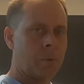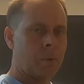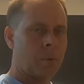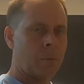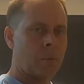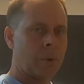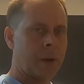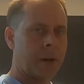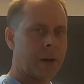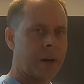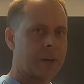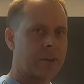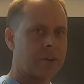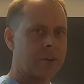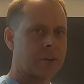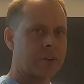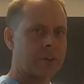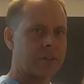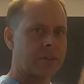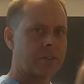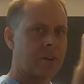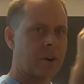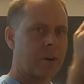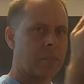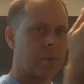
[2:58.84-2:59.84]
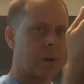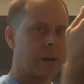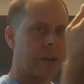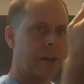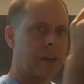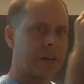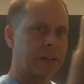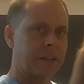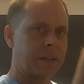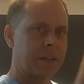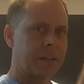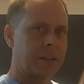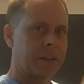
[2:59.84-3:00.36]
when I do the stop, I
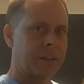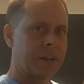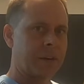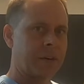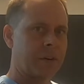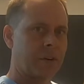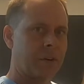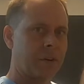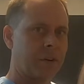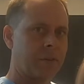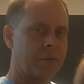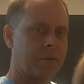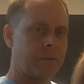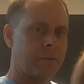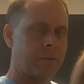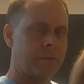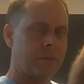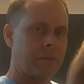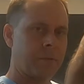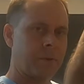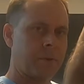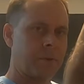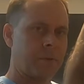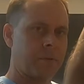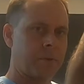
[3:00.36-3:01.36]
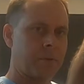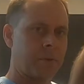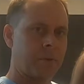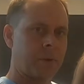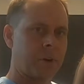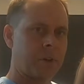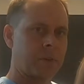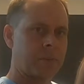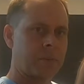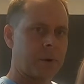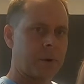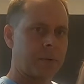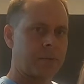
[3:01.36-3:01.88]
like to think of, if you
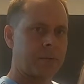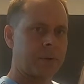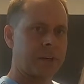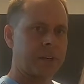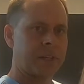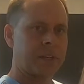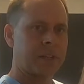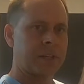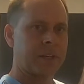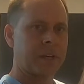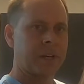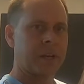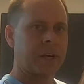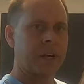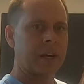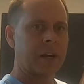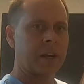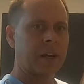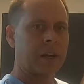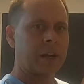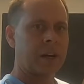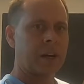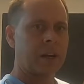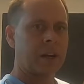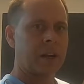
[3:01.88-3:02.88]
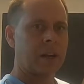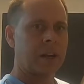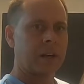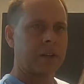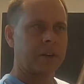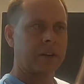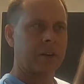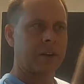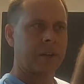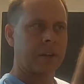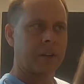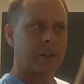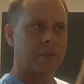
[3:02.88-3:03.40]
watch my wrist here, I like
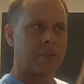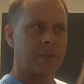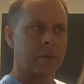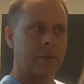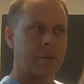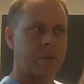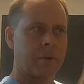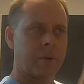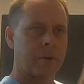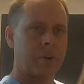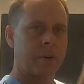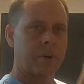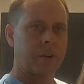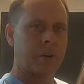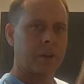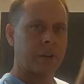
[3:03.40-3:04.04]
to think of the rod